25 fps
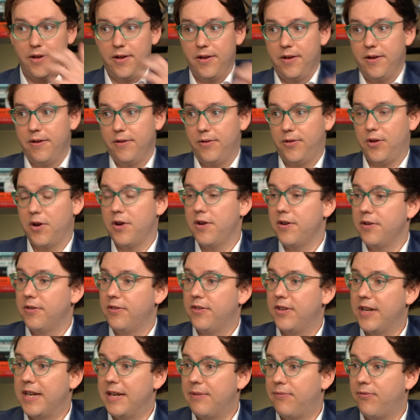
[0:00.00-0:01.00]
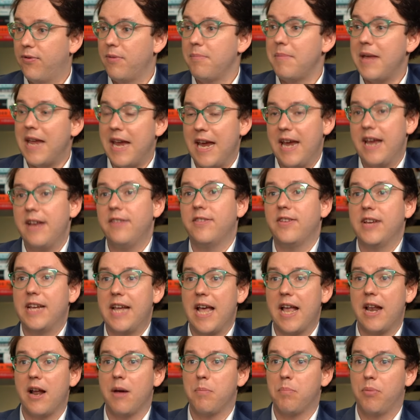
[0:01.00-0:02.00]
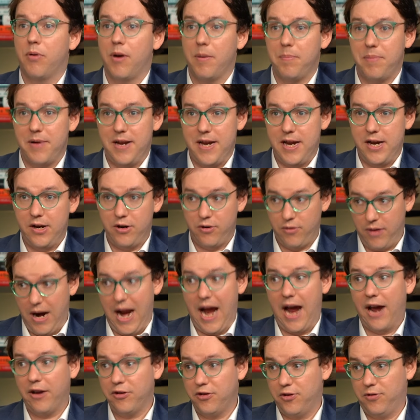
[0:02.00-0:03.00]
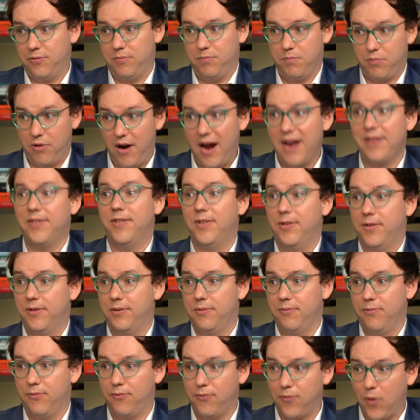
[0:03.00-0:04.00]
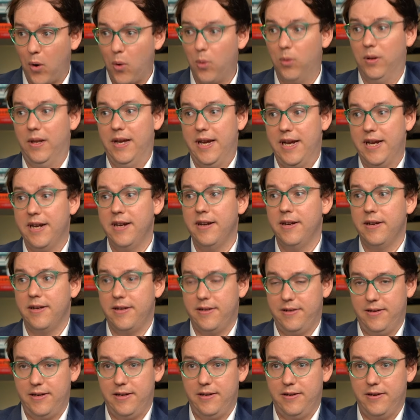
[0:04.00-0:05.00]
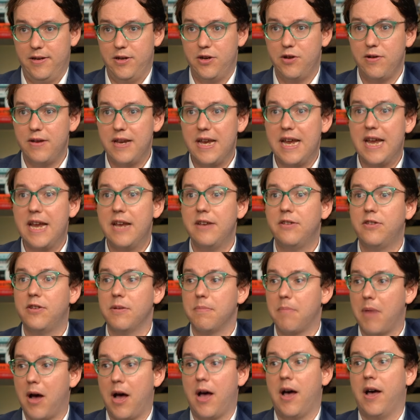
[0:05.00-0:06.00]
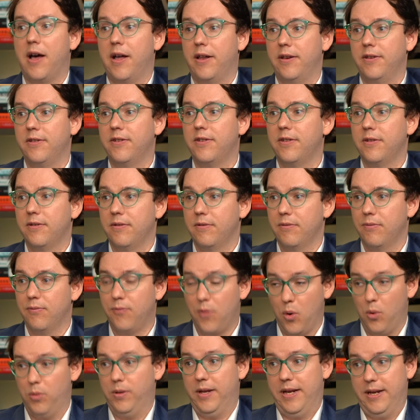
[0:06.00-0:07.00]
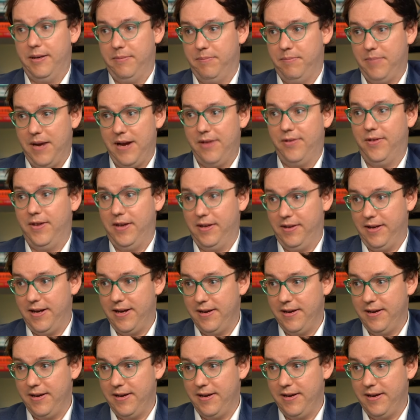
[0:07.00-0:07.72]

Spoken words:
So for me, to get a property crash, prices falling, you need demand falling, basically.